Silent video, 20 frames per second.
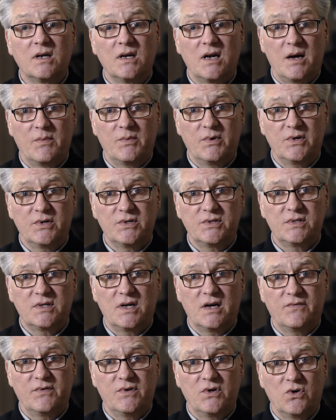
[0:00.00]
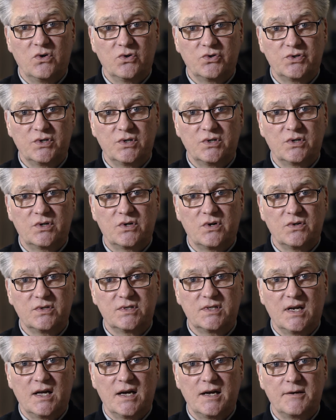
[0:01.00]
kilometers of an ocean
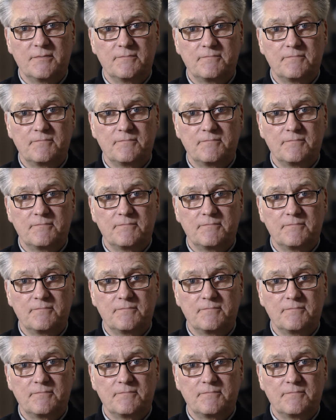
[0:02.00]
coastline.